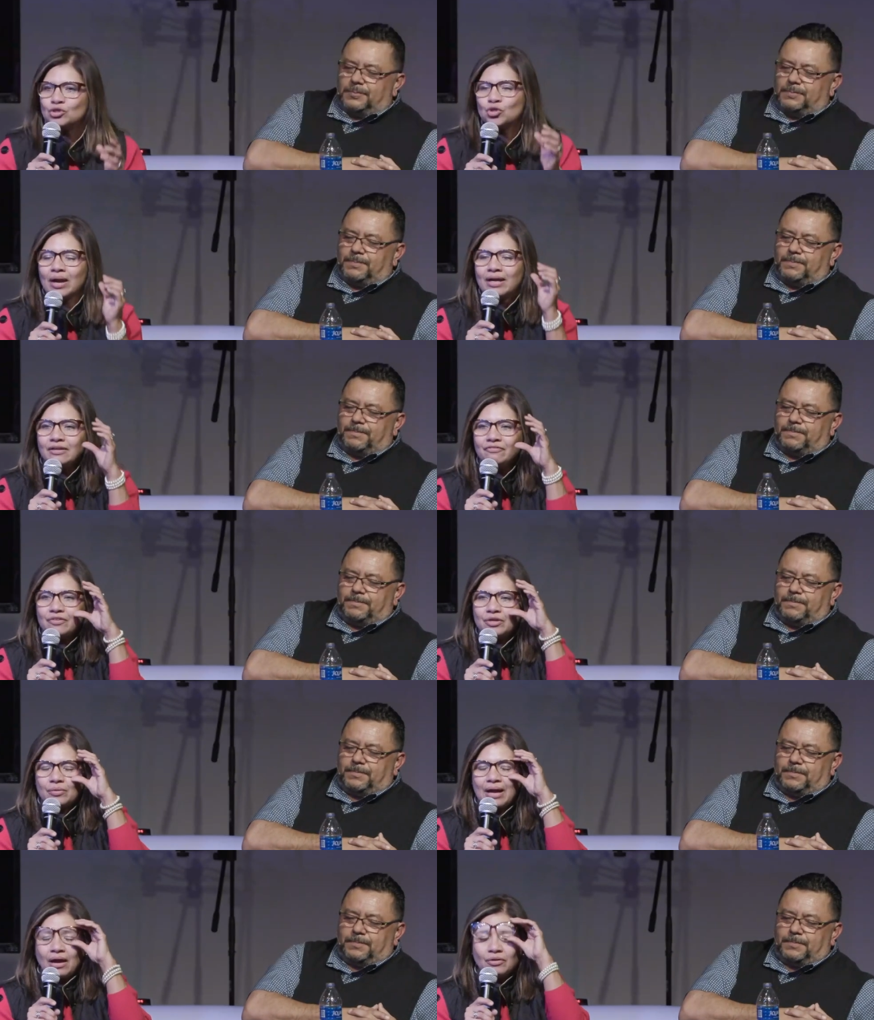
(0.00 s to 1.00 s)
Speaker 1: trying to
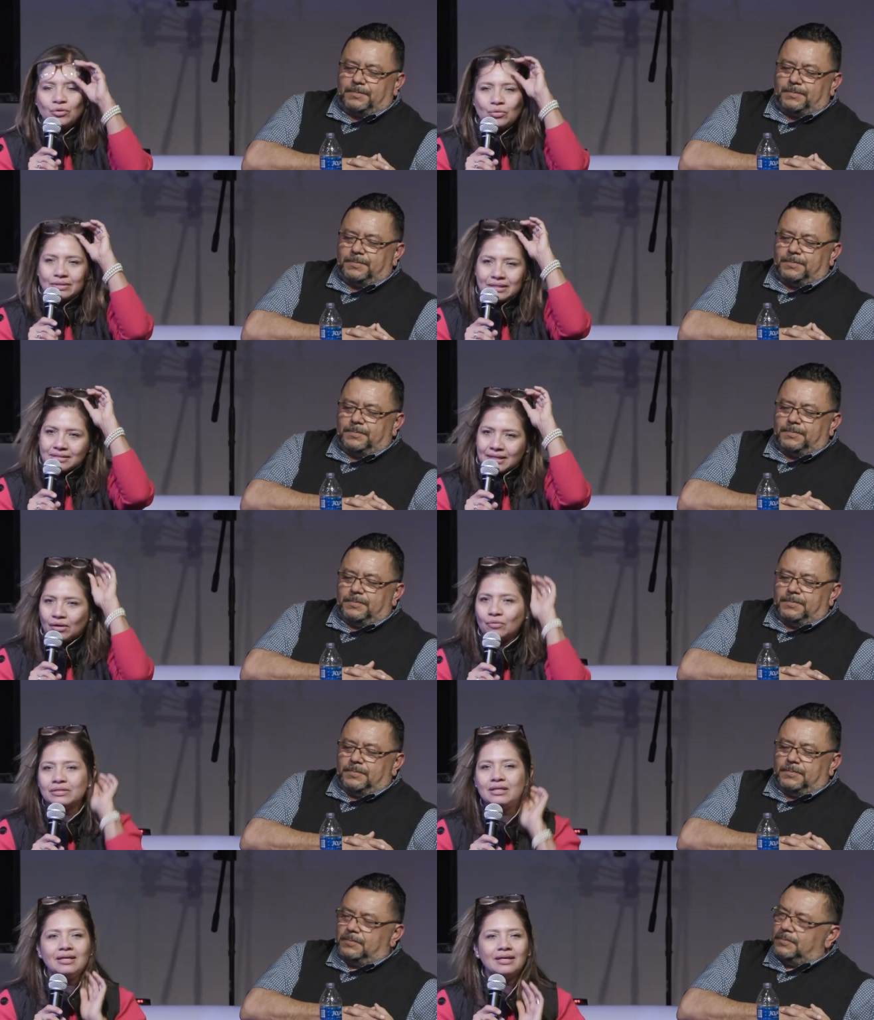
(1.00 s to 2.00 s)
figure out who these
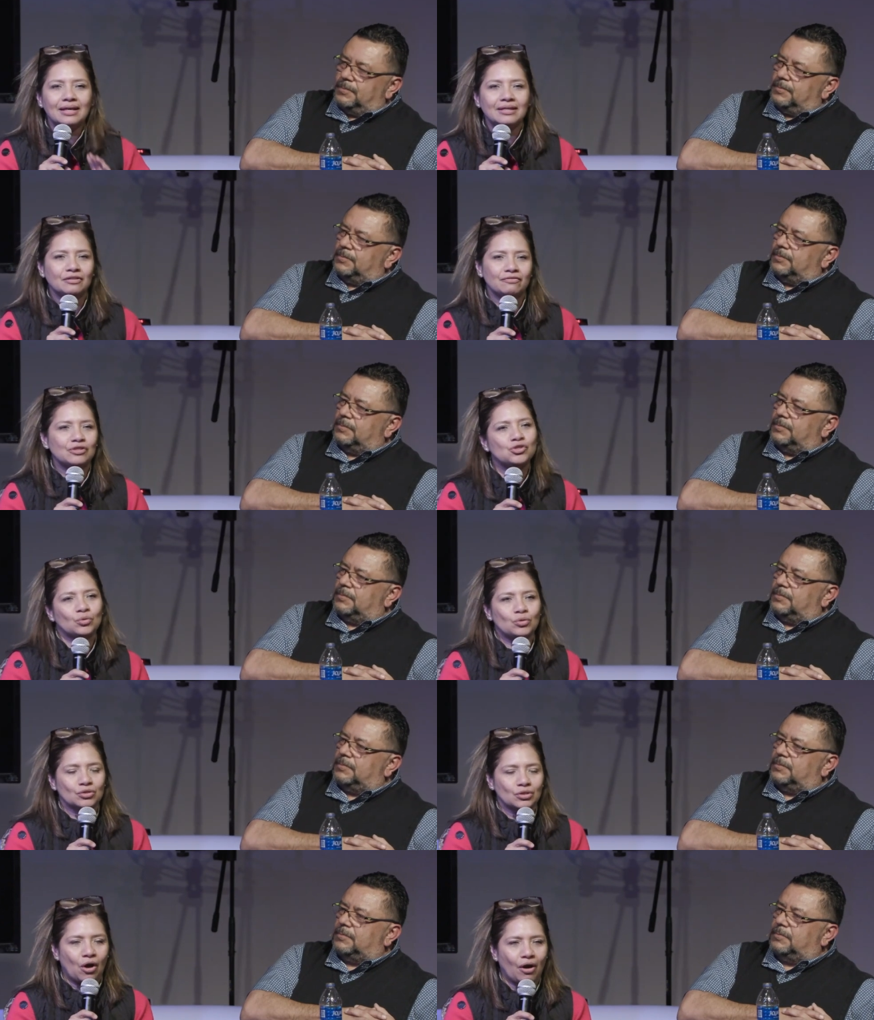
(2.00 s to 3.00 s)
healthy
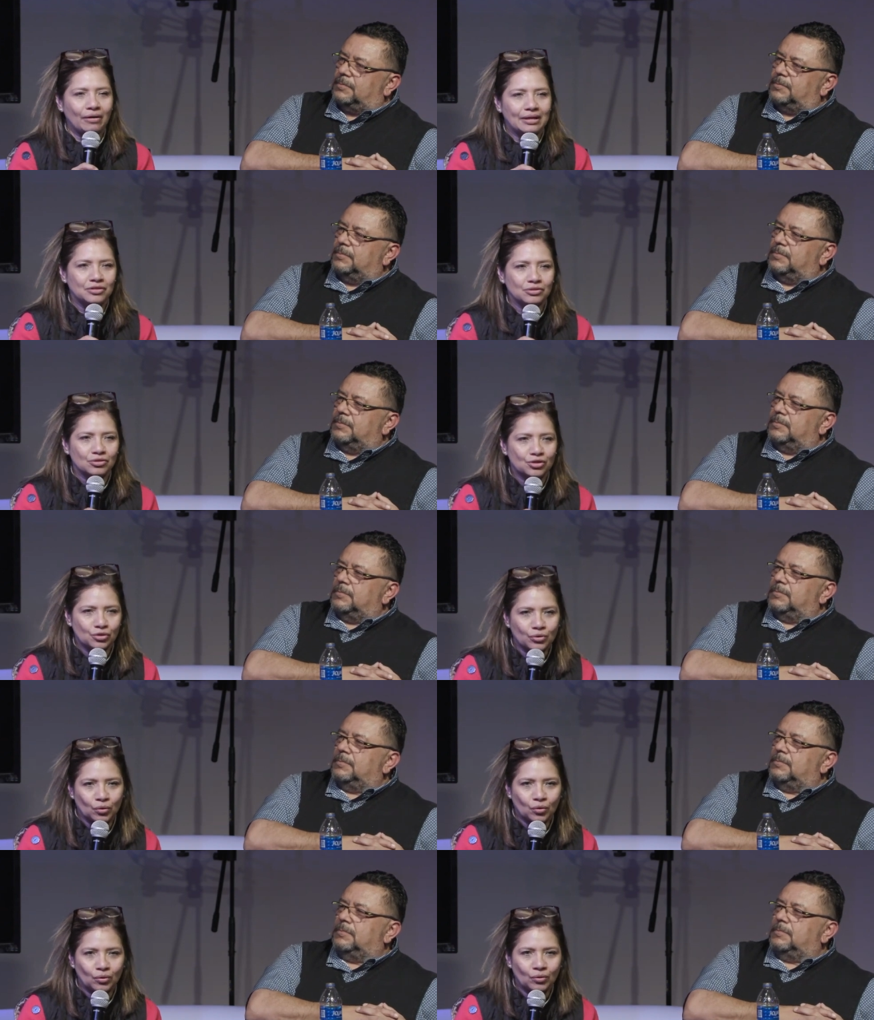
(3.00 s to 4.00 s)
individuals are in your
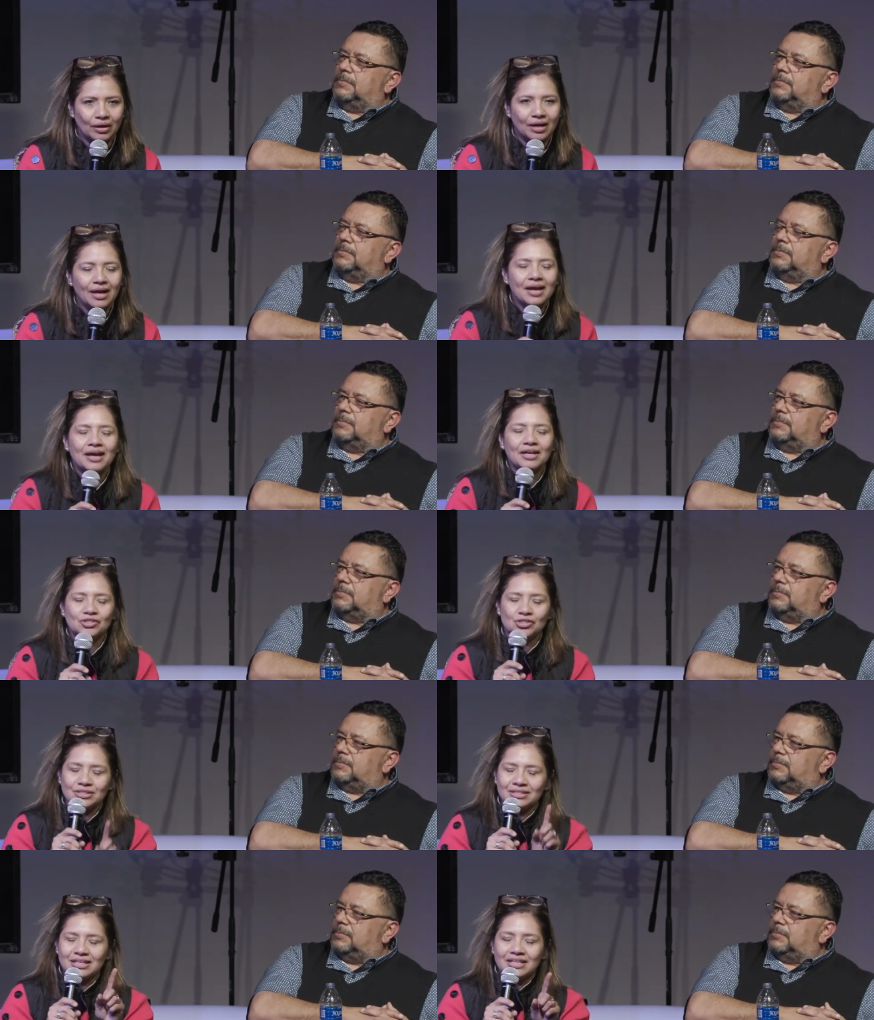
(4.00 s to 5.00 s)
circle,
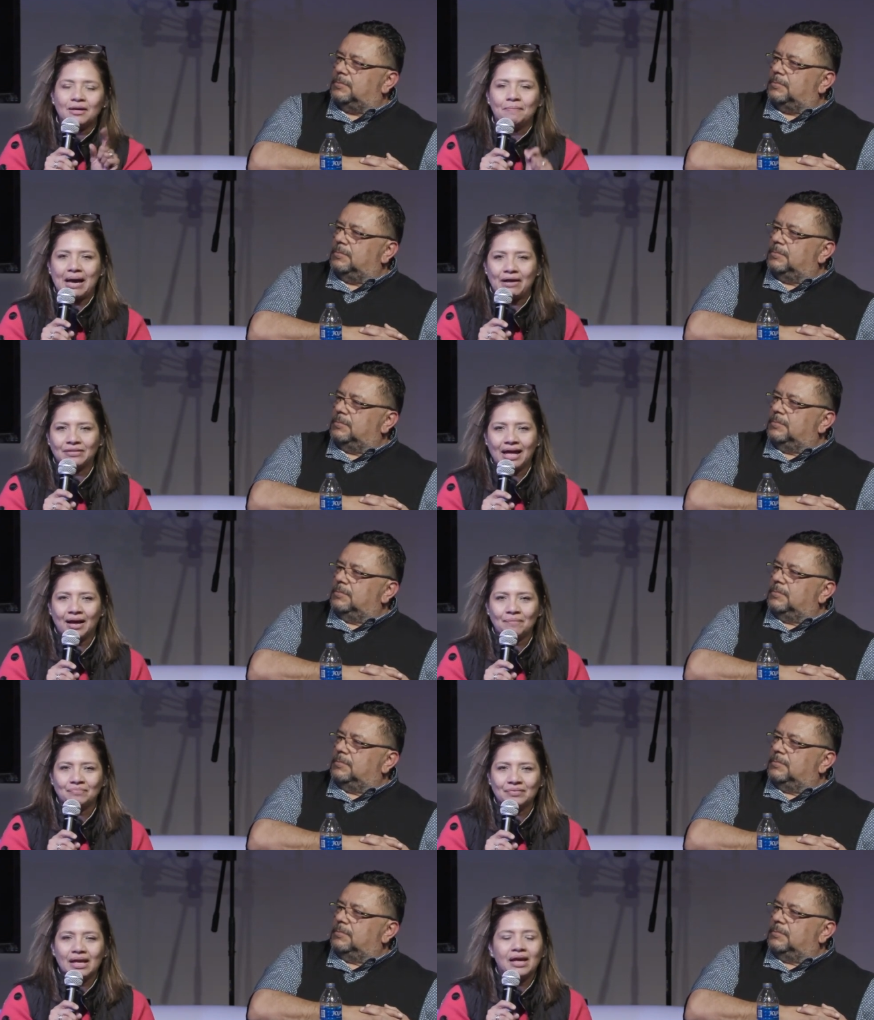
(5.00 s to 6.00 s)
just think about that
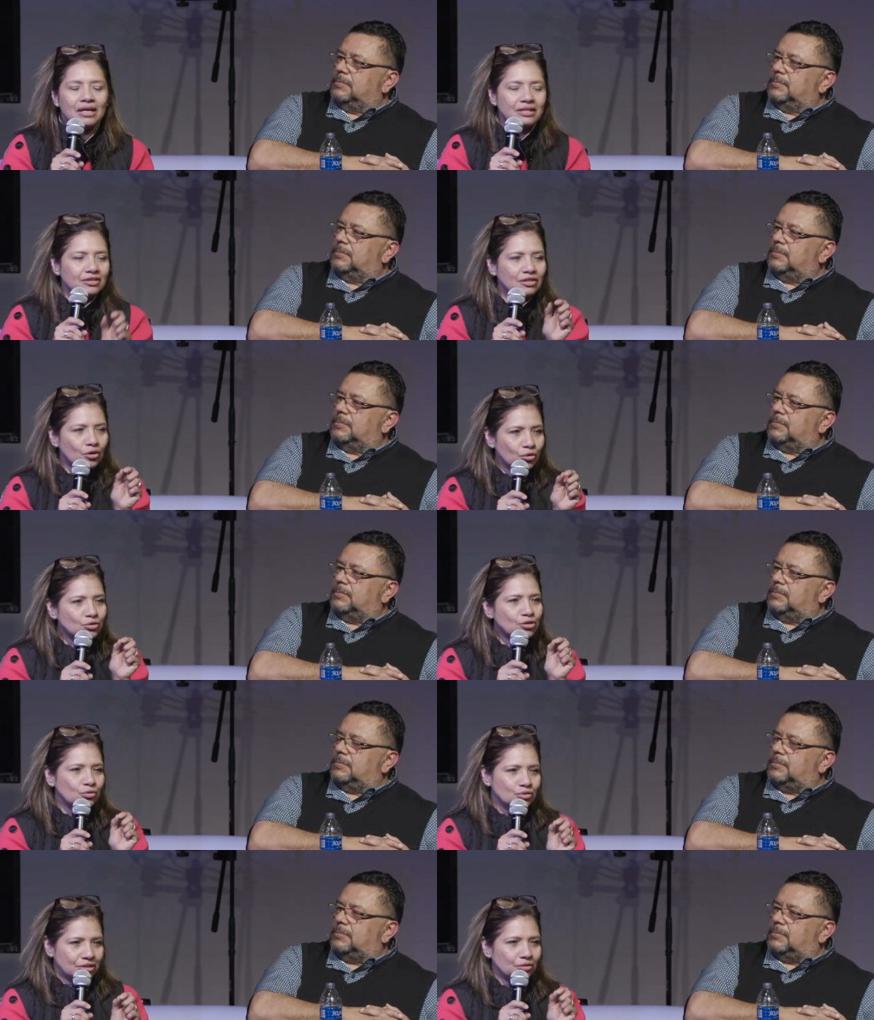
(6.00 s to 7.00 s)
those
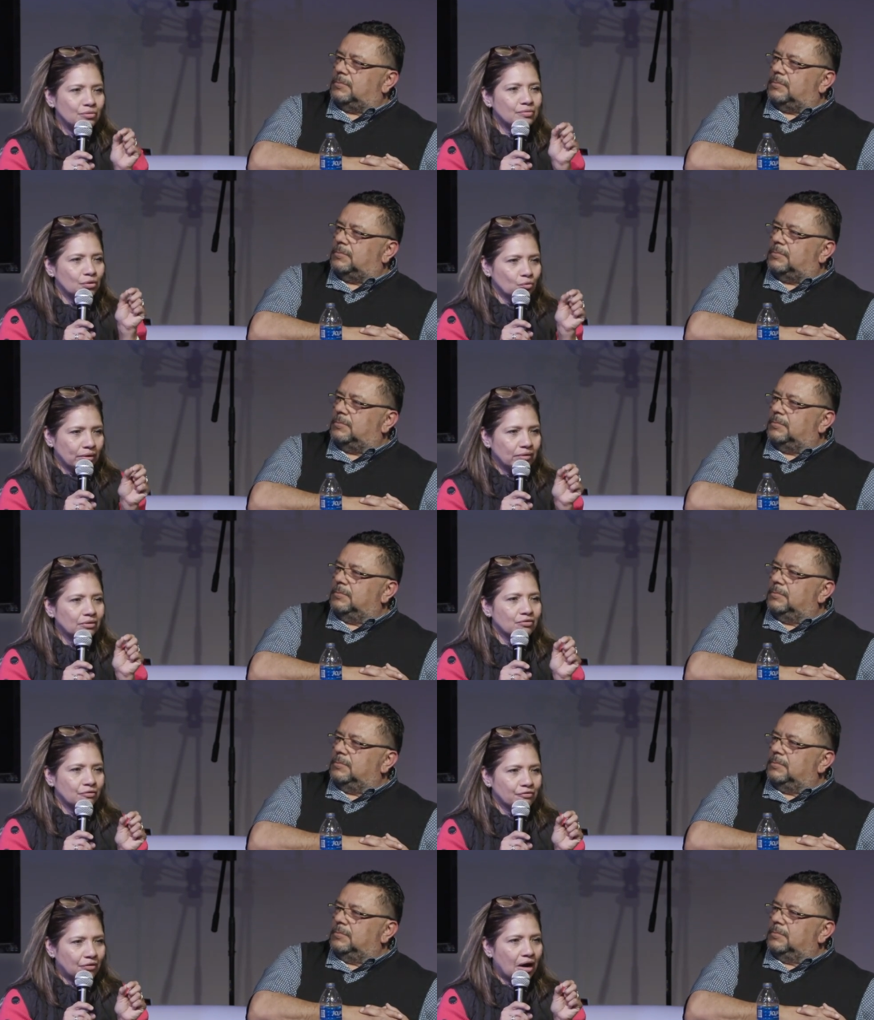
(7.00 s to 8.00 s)
who deal with the will of
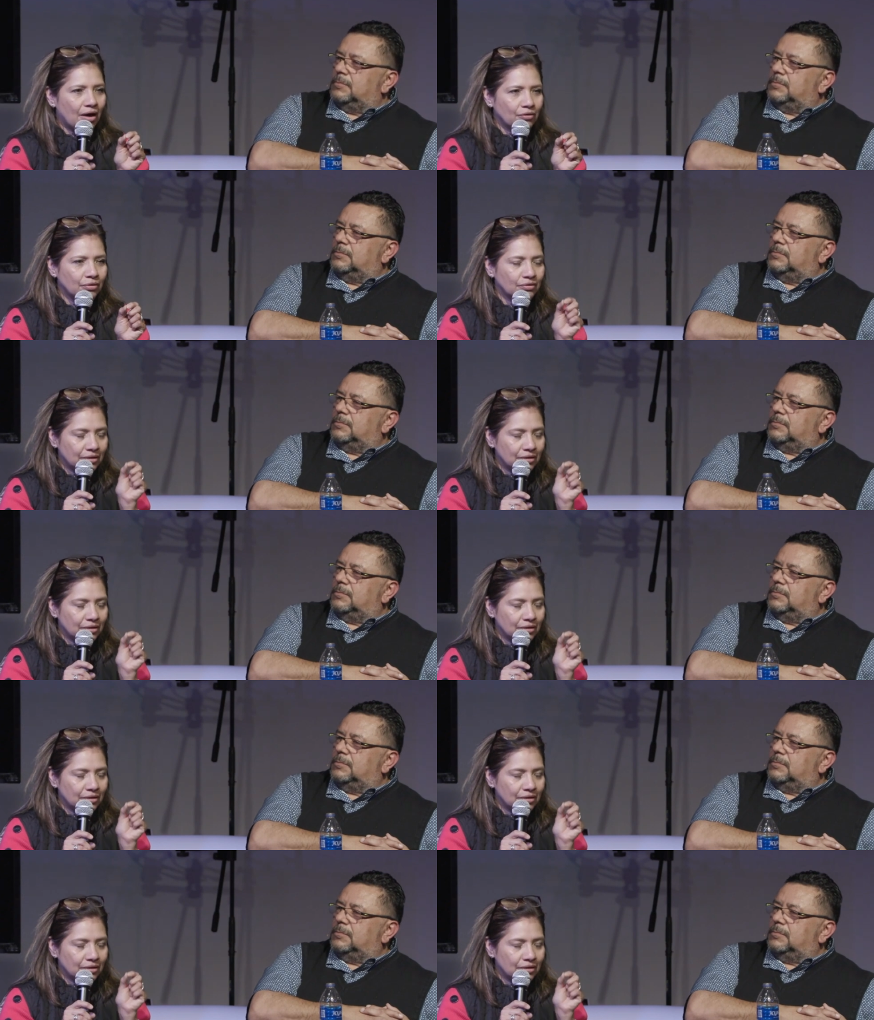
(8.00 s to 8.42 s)
your father